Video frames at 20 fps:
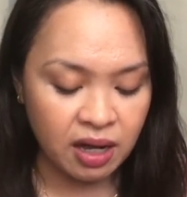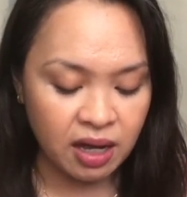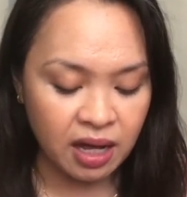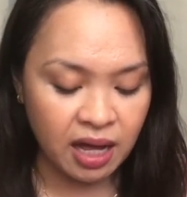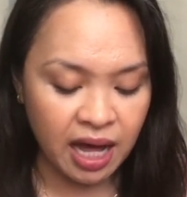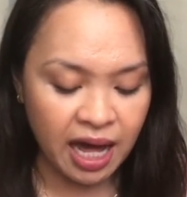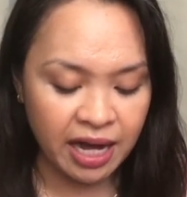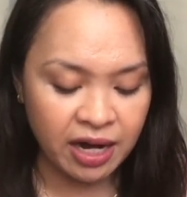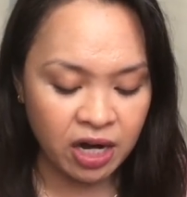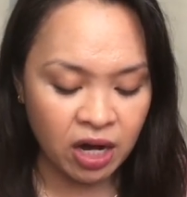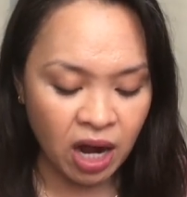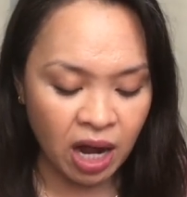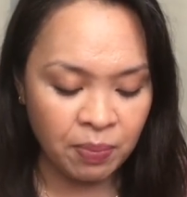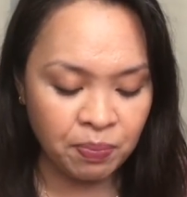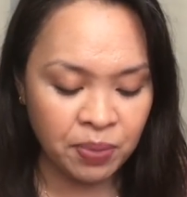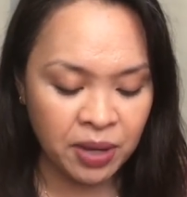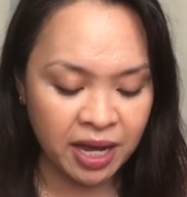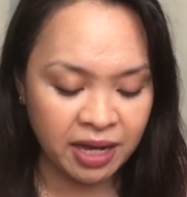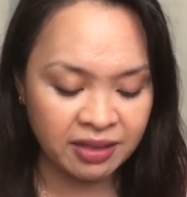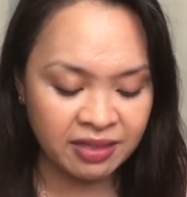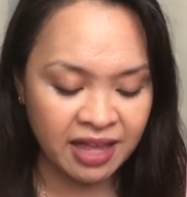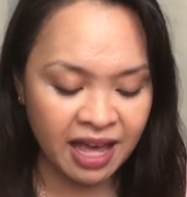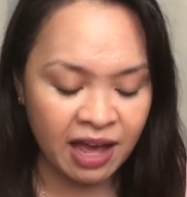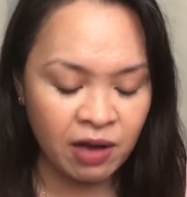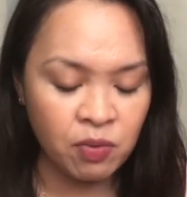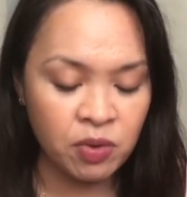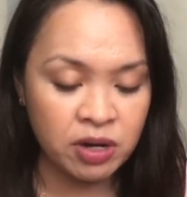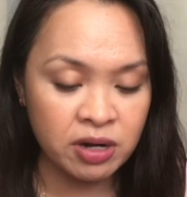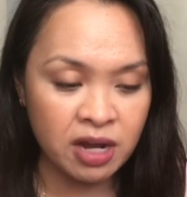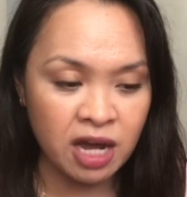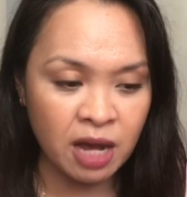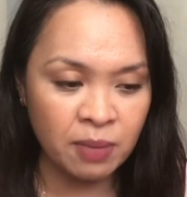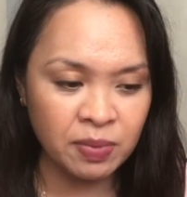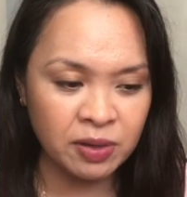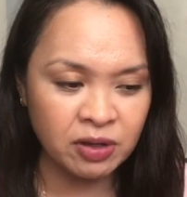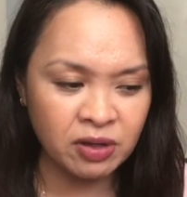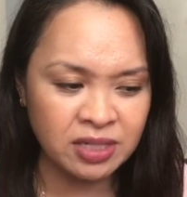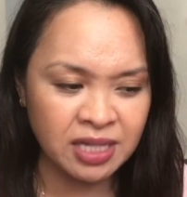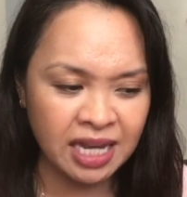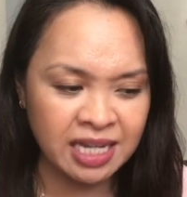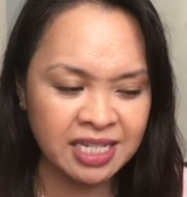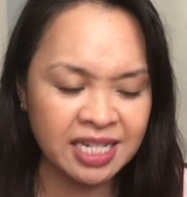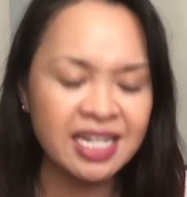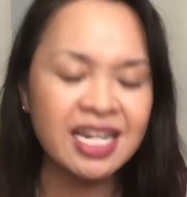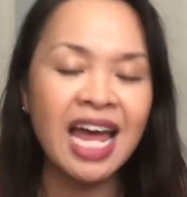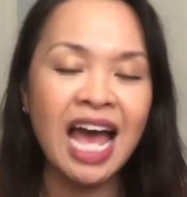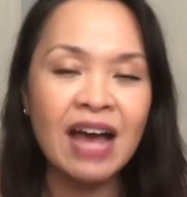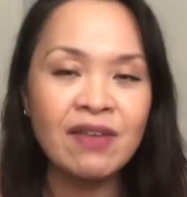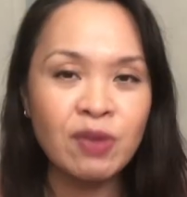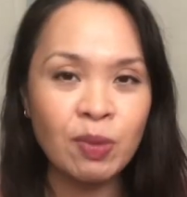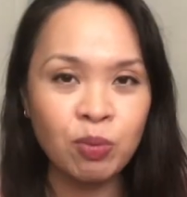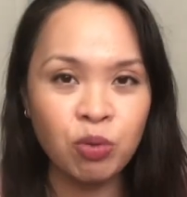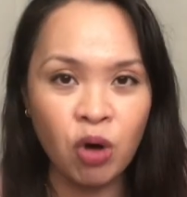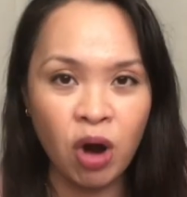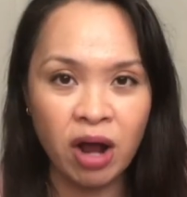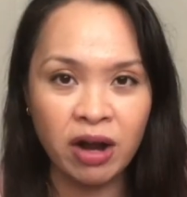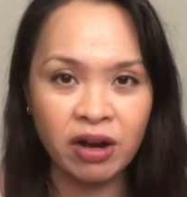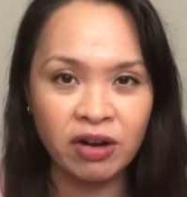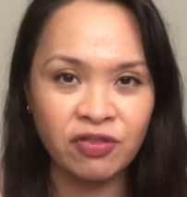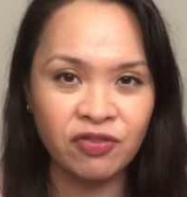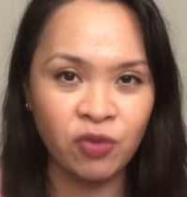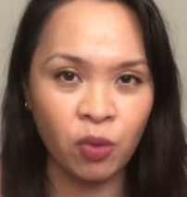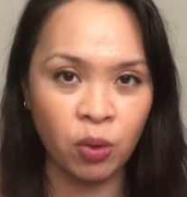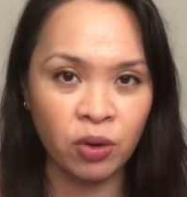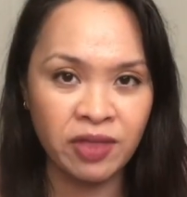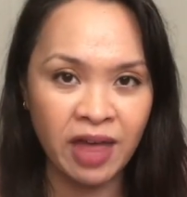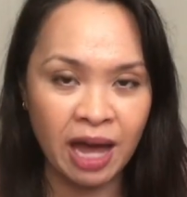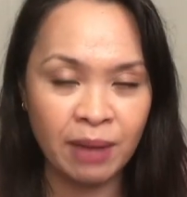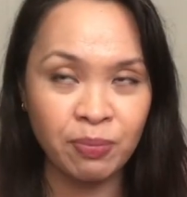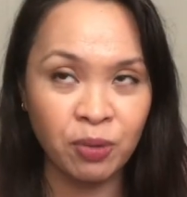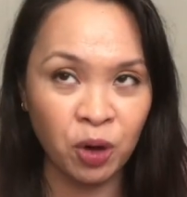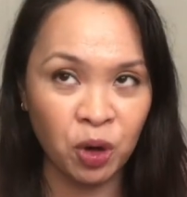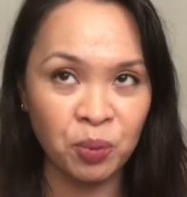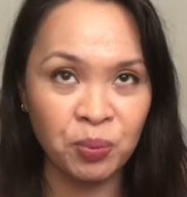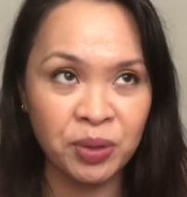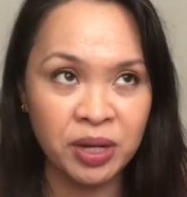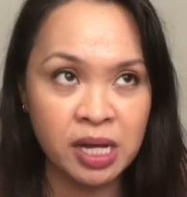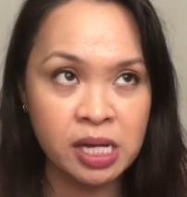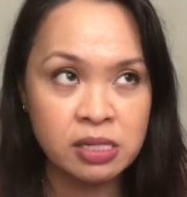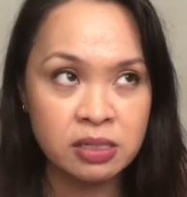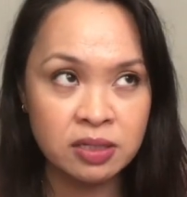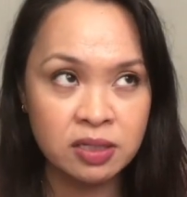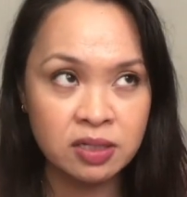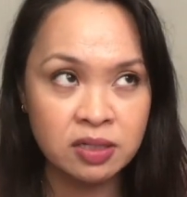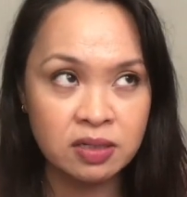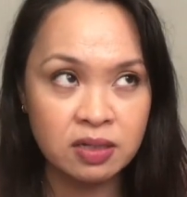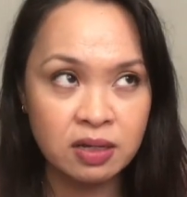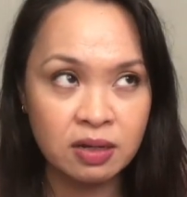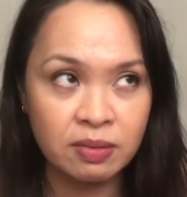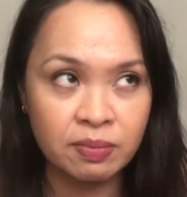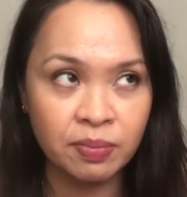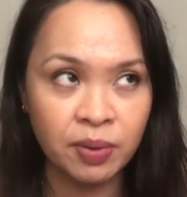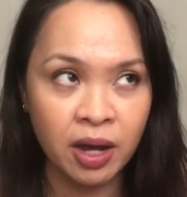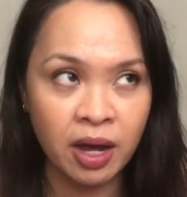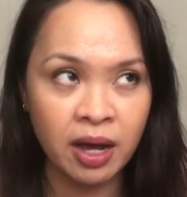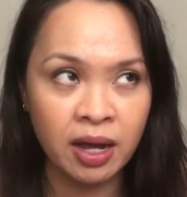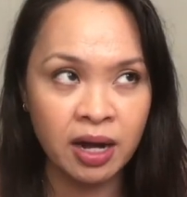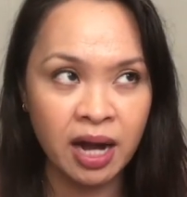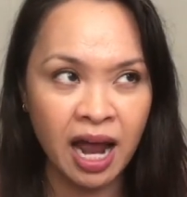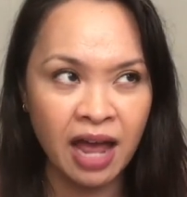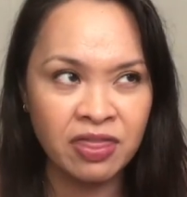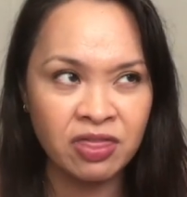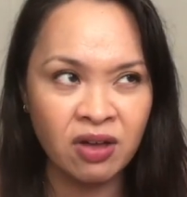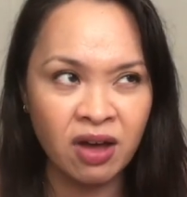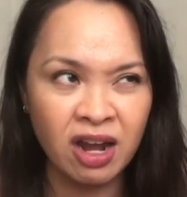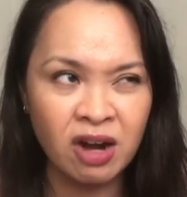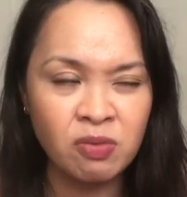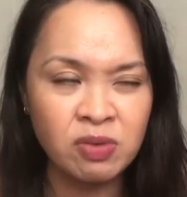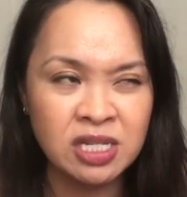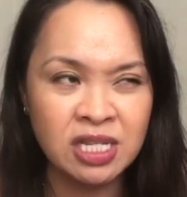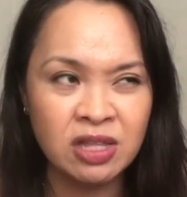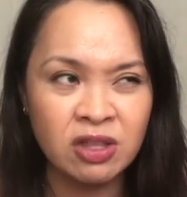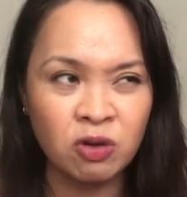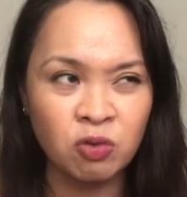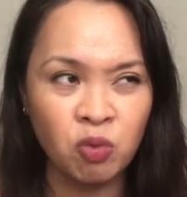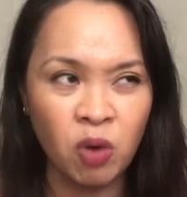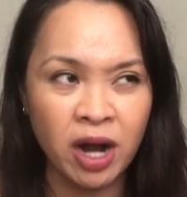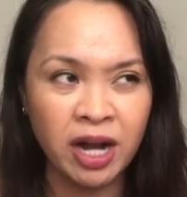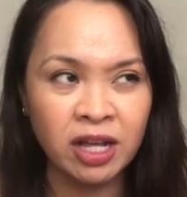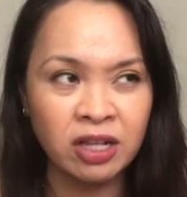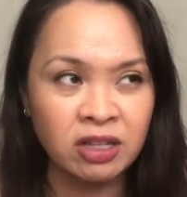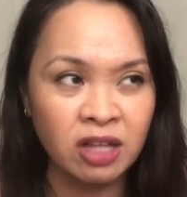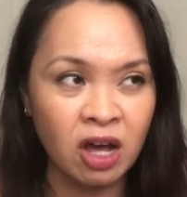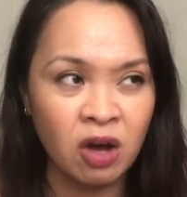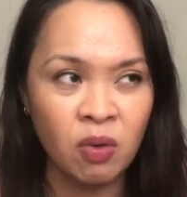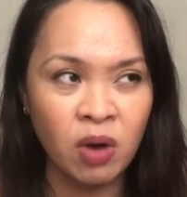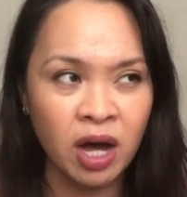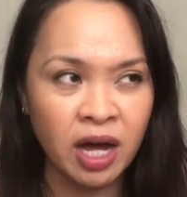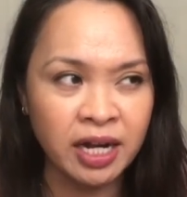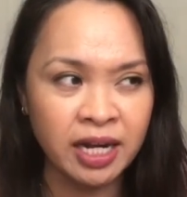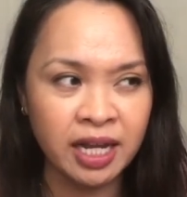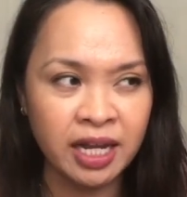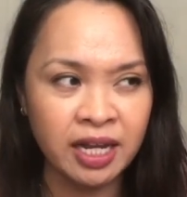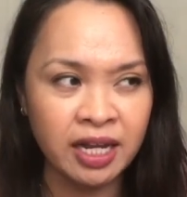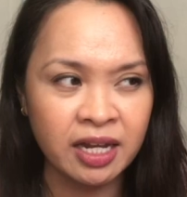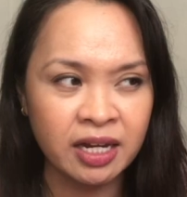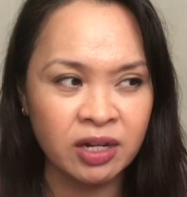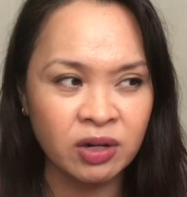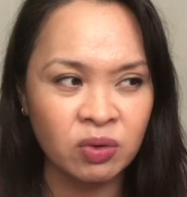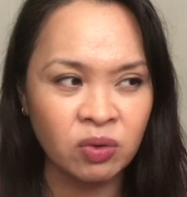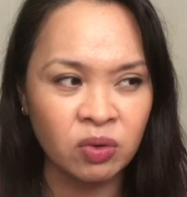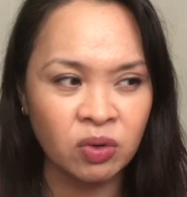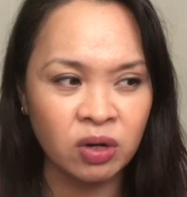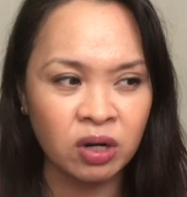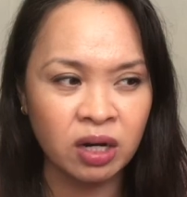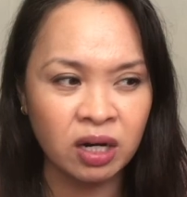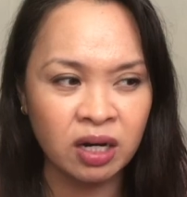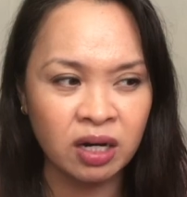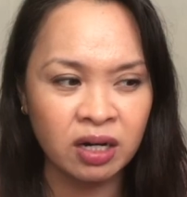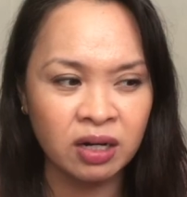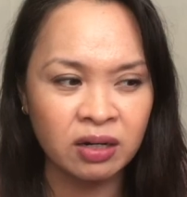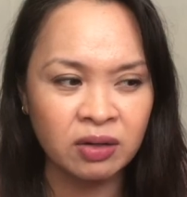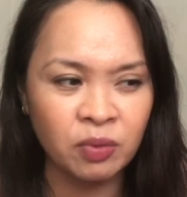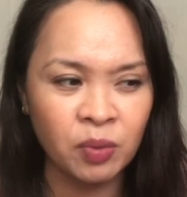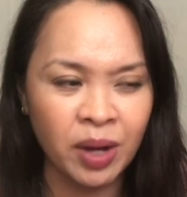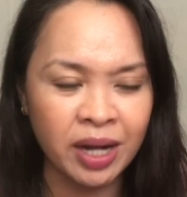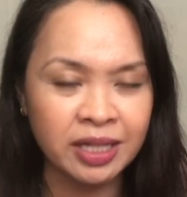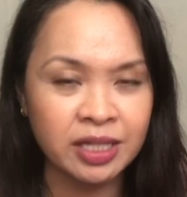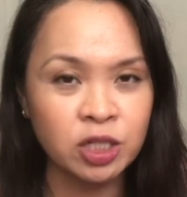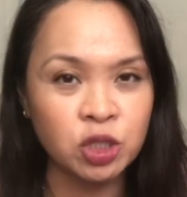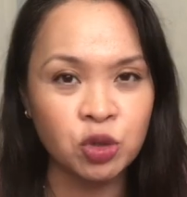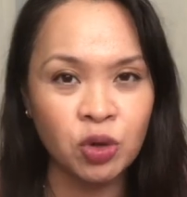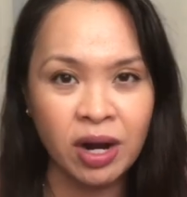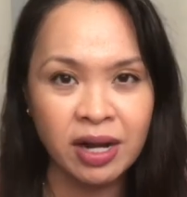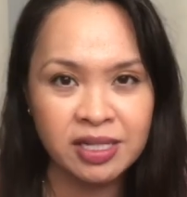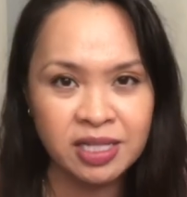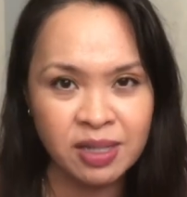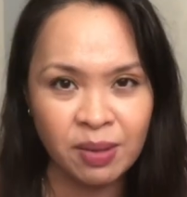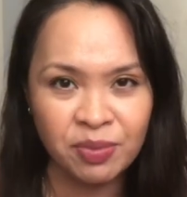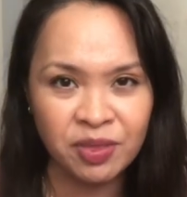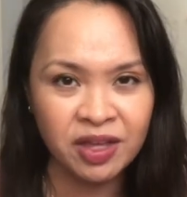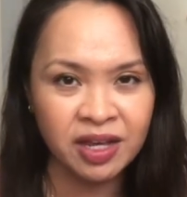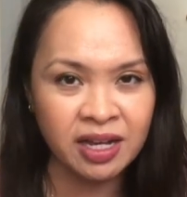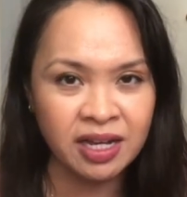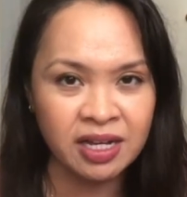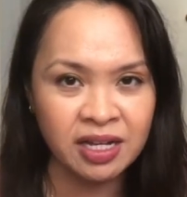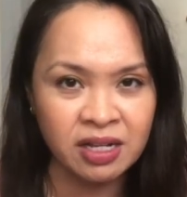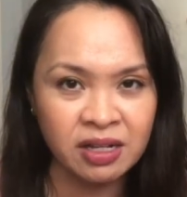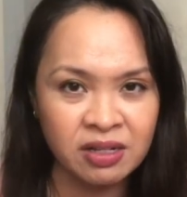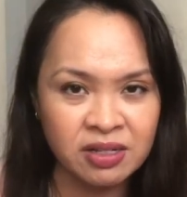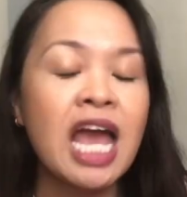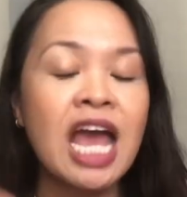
I don't know, I picked that one up because I did have a product for that purpose, but I thought I was either running low on it or wanted to try something else.